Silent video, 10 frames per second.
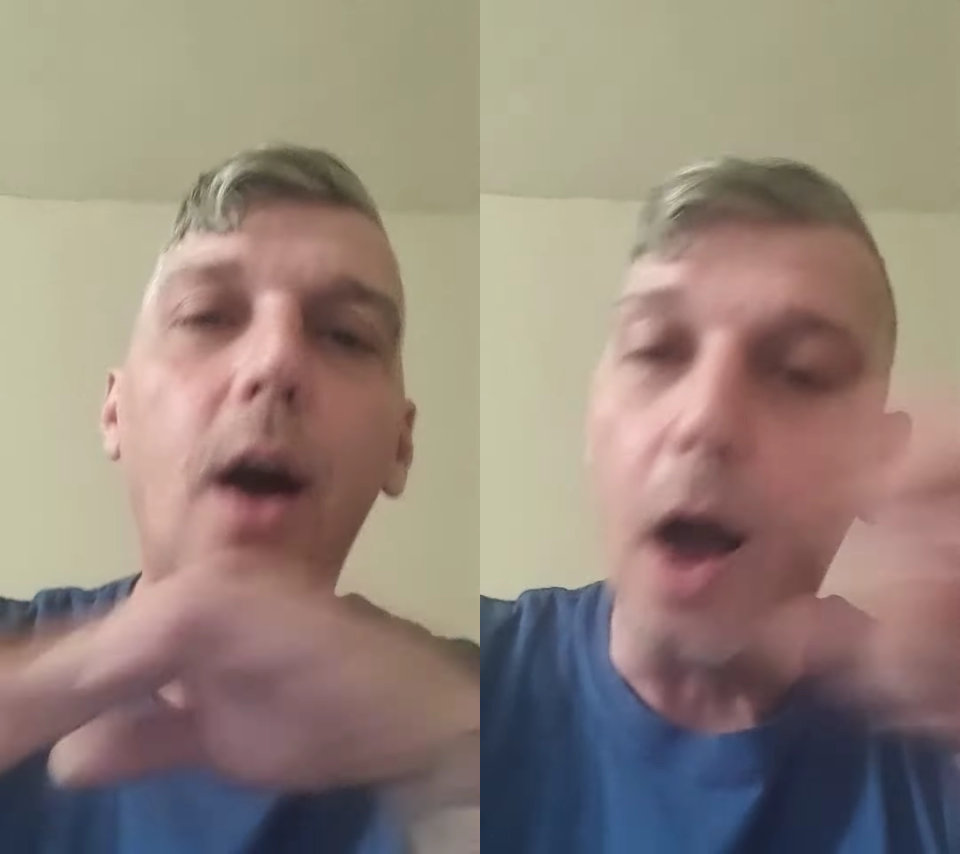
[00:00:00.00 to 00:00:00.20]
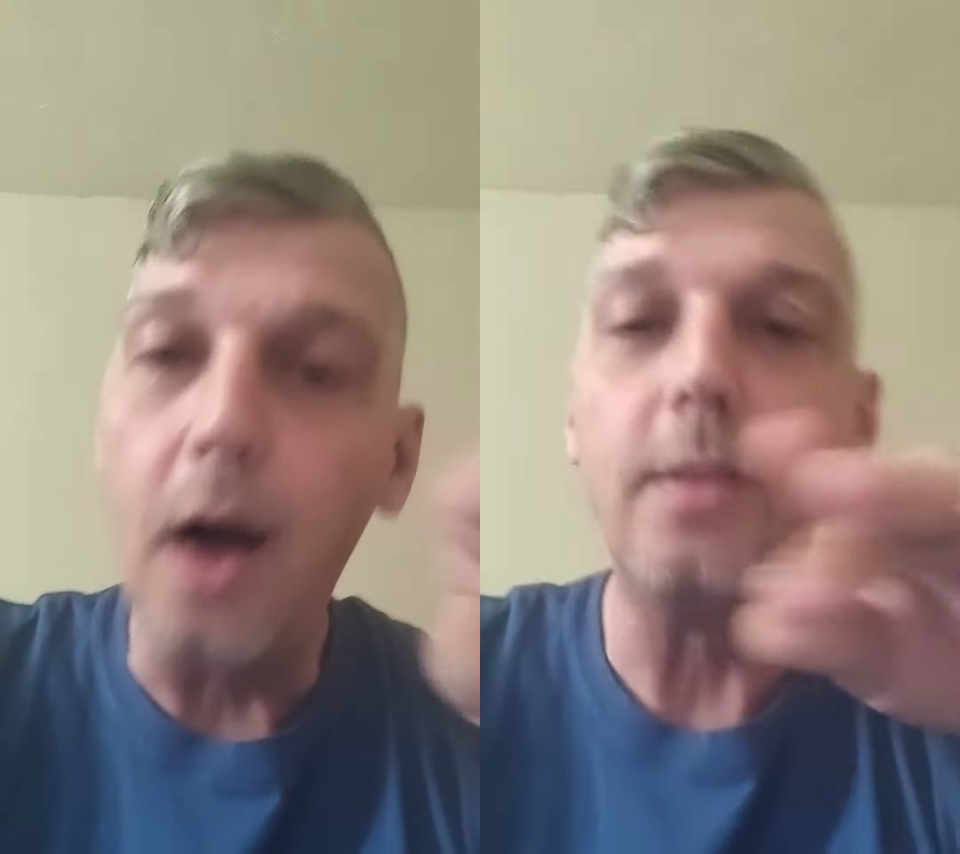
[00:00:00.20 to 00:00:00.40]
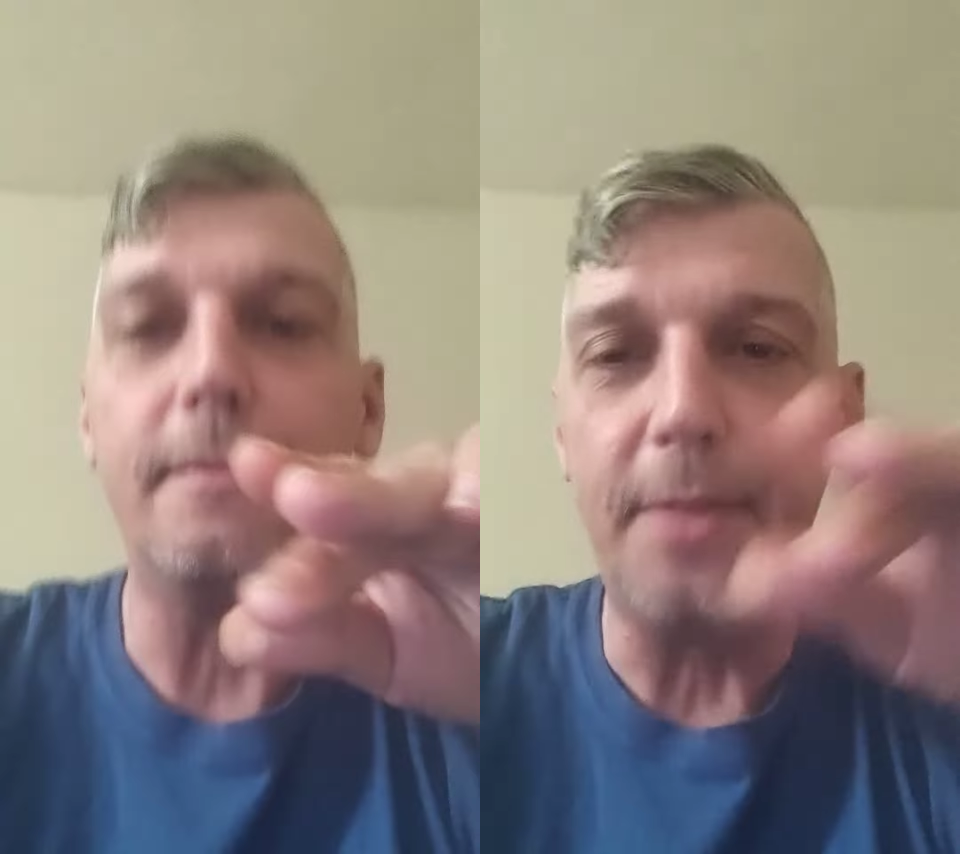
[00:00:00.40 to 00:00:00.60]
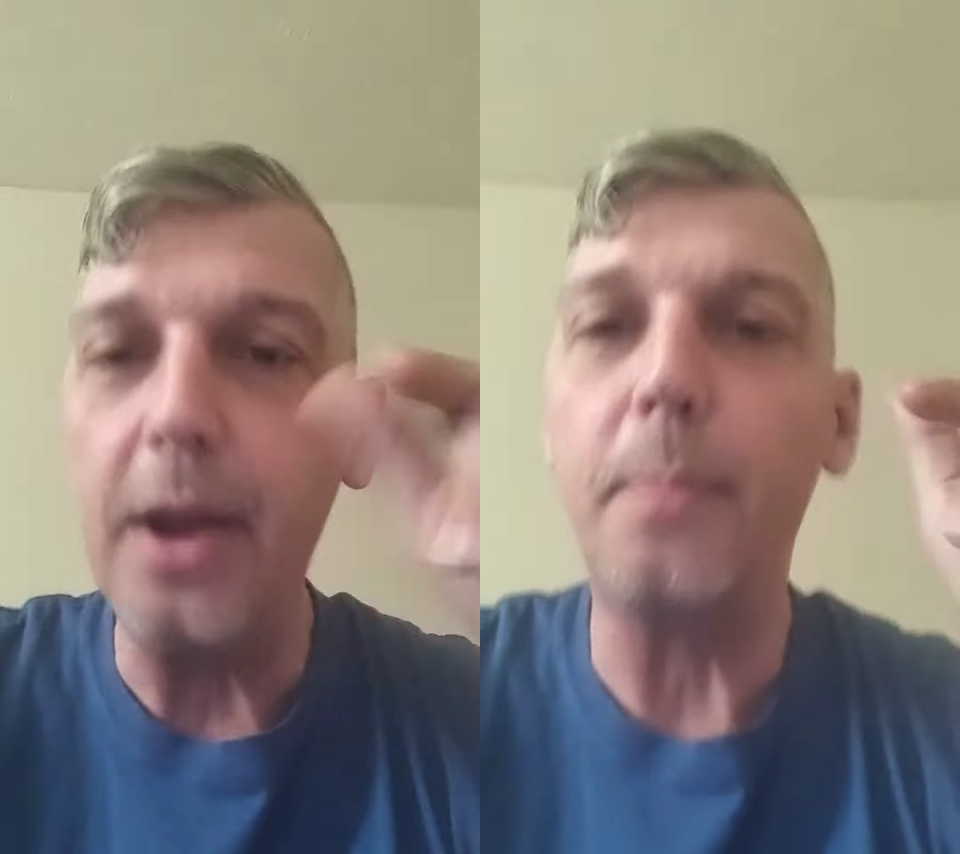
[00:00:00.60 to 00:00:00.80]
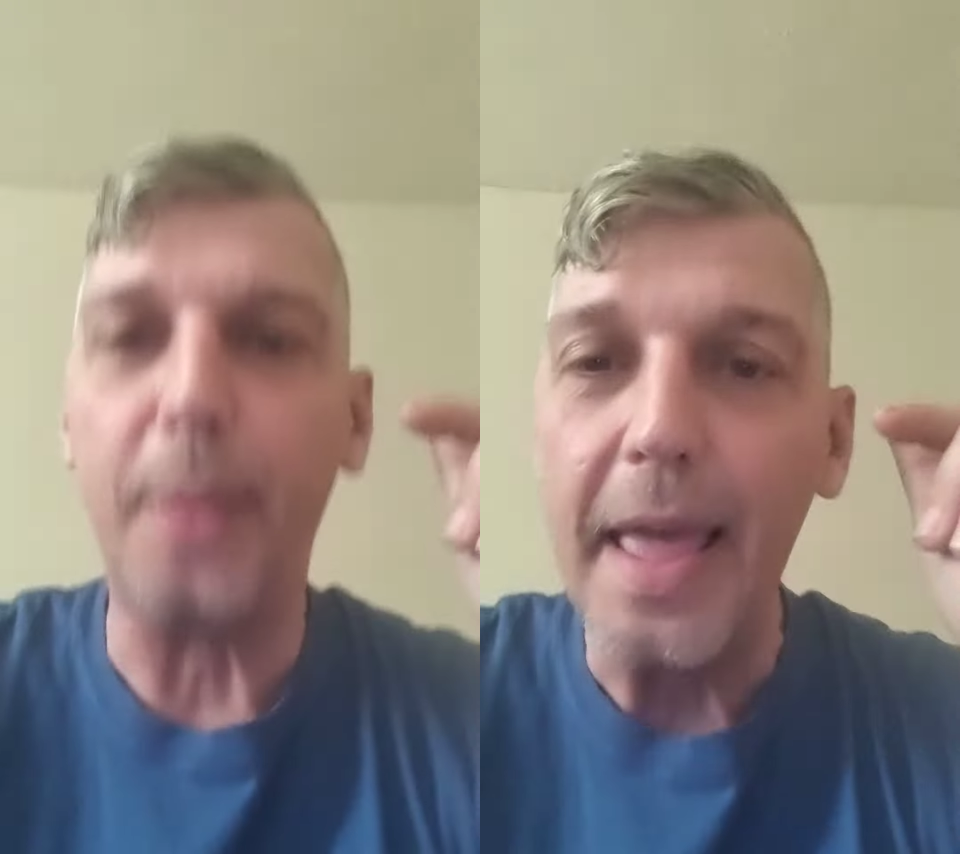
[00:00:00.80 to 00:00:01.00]
all of
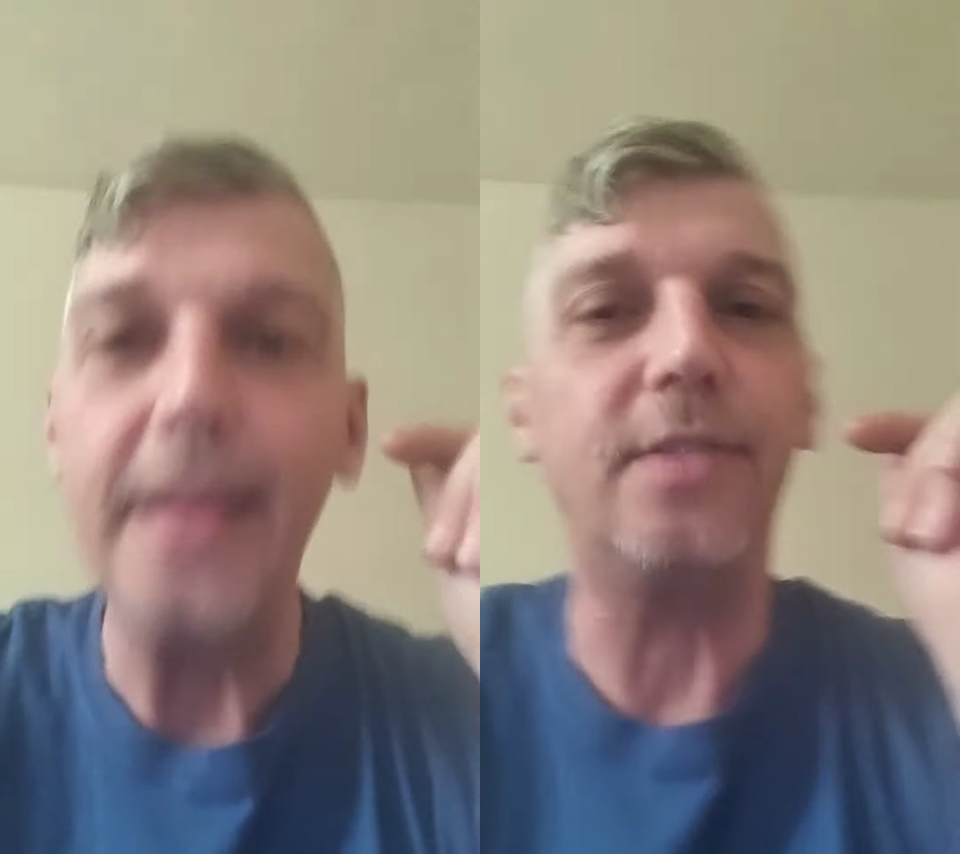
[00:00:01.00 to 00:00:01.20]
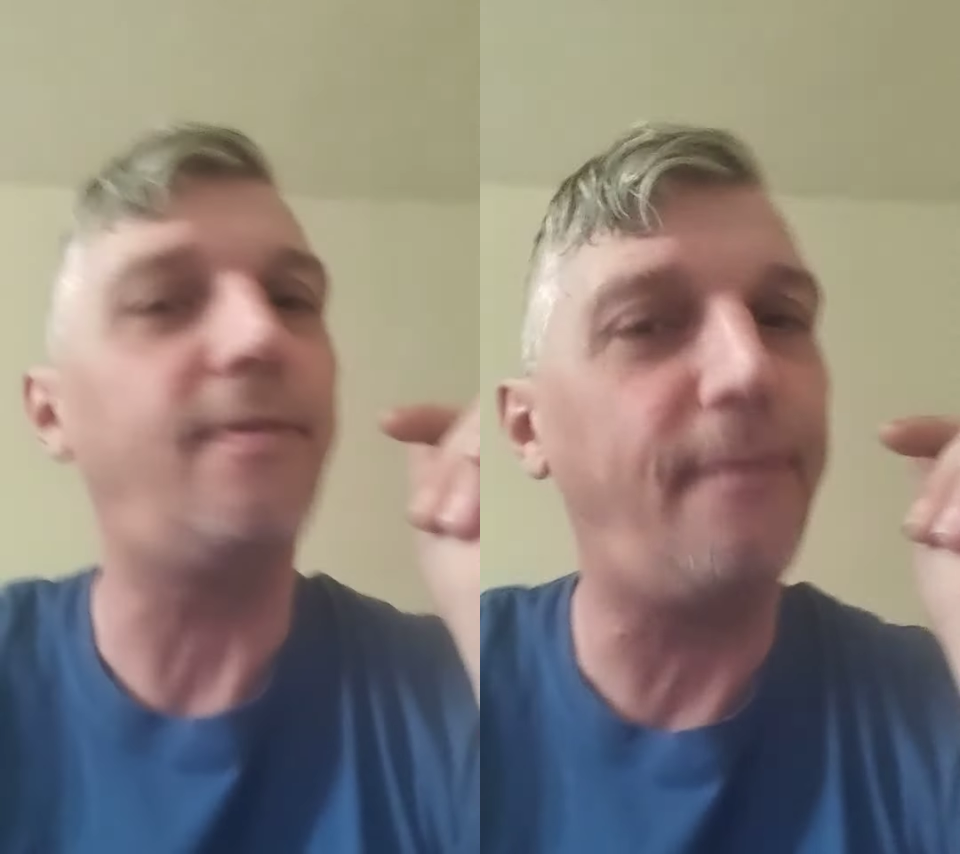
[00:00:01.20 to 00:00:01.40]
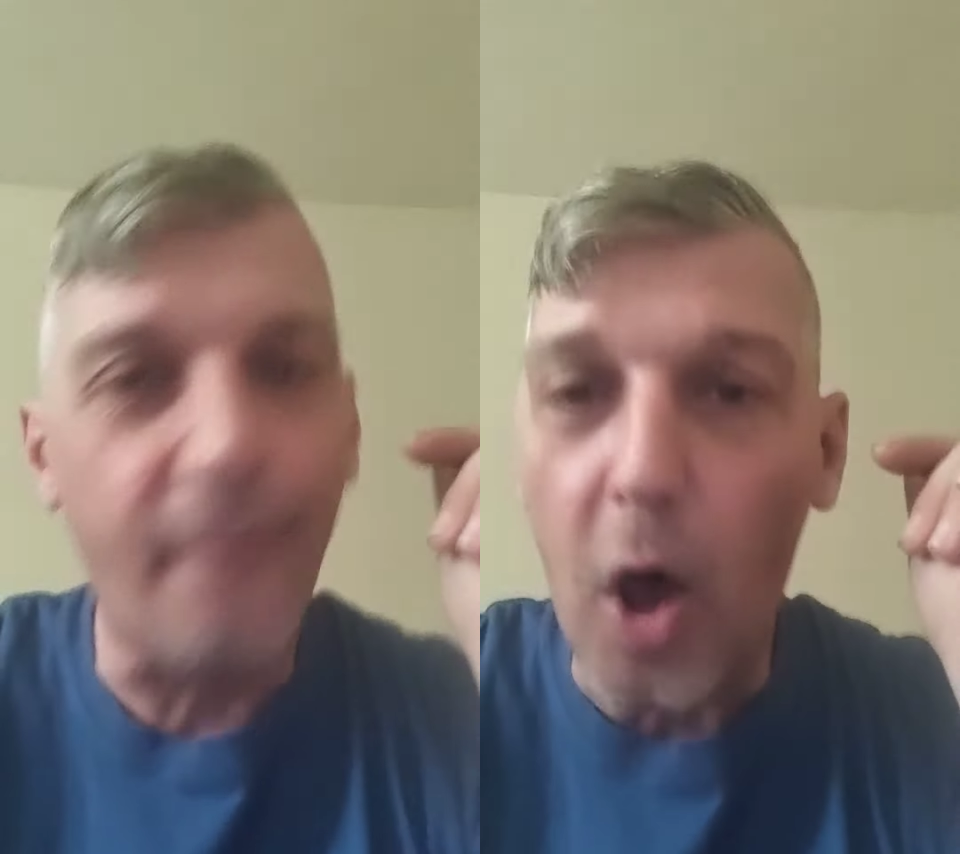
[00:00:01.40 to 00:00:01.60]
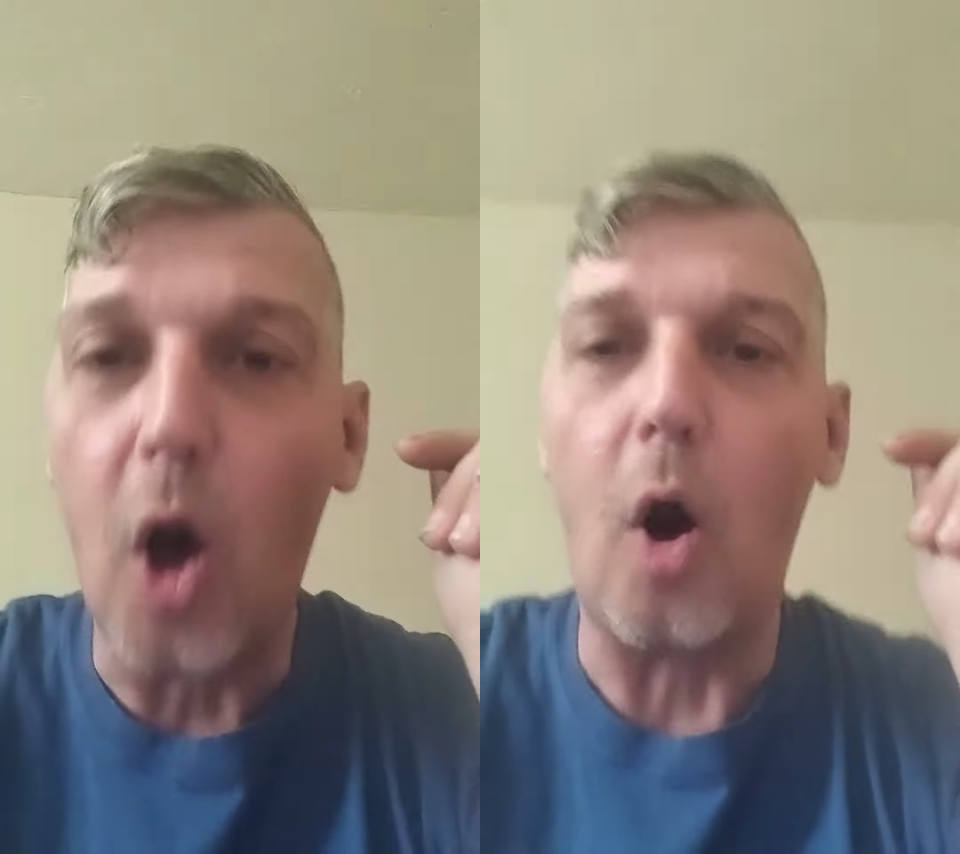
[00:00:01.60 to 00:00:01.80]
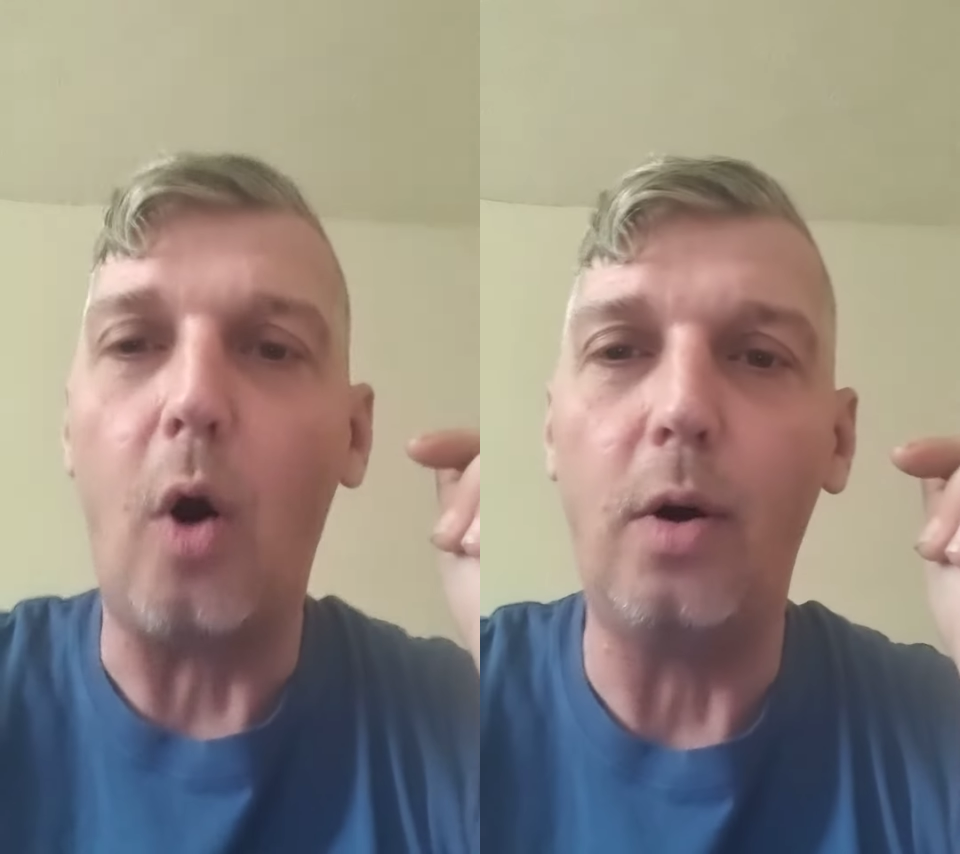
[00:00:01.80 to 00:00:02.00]
their plans
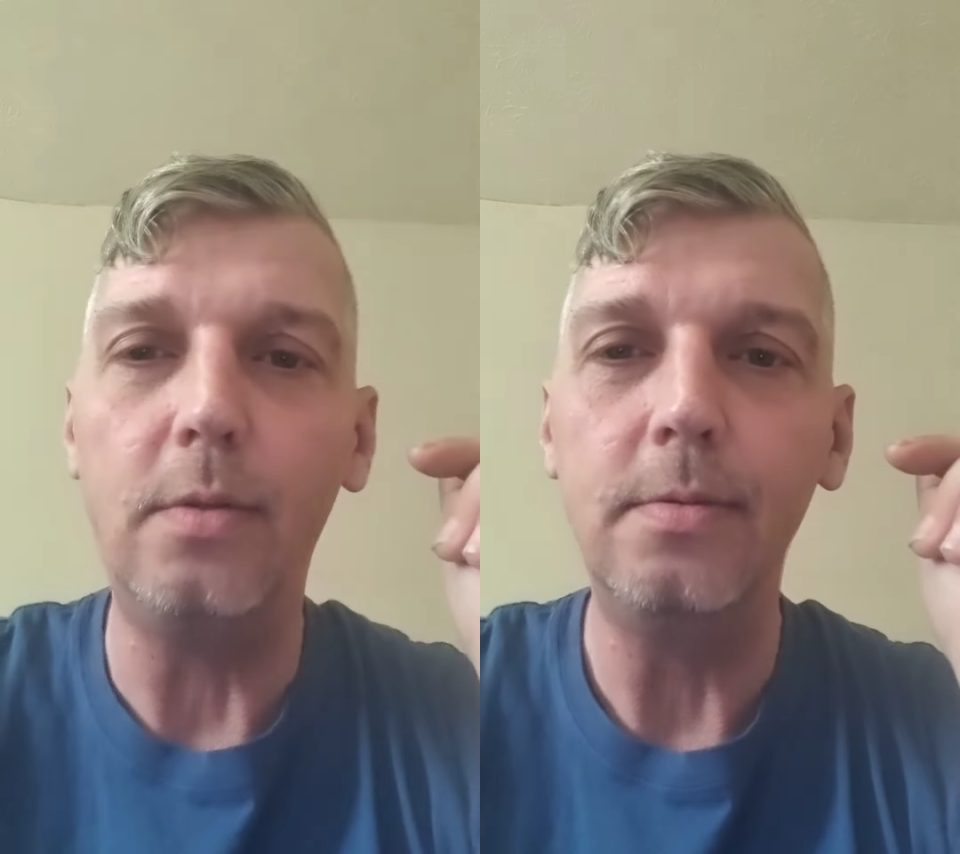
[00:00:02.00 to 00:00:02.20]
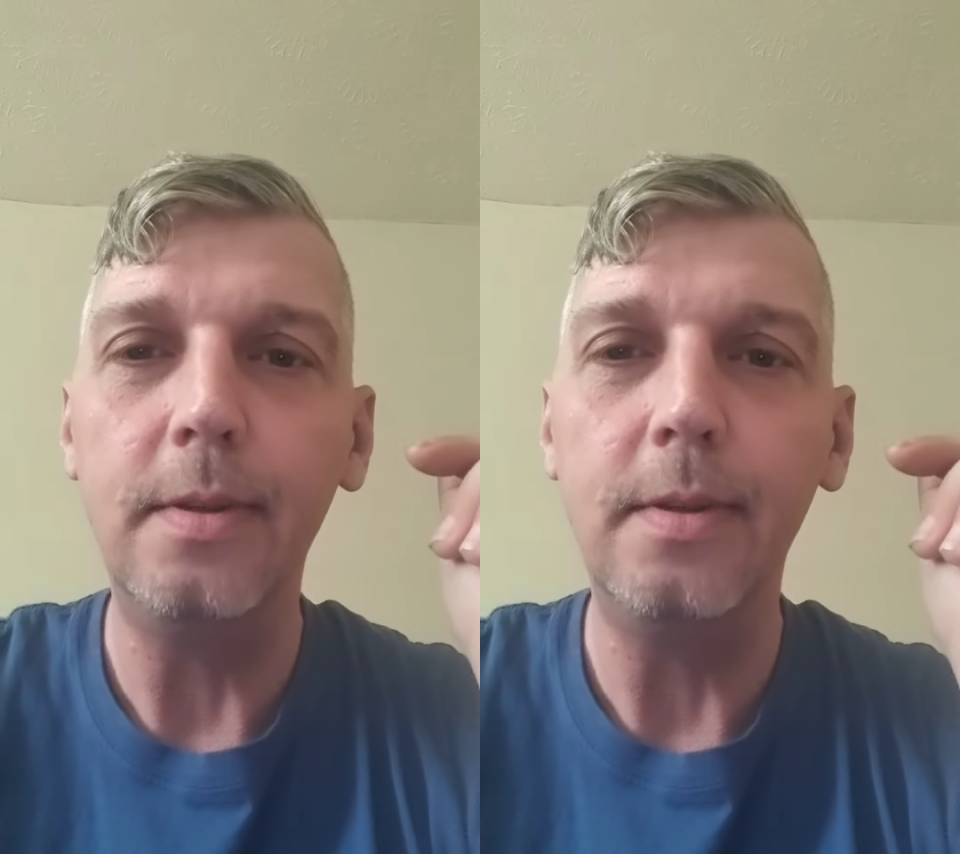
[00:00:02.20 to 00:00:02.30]
fall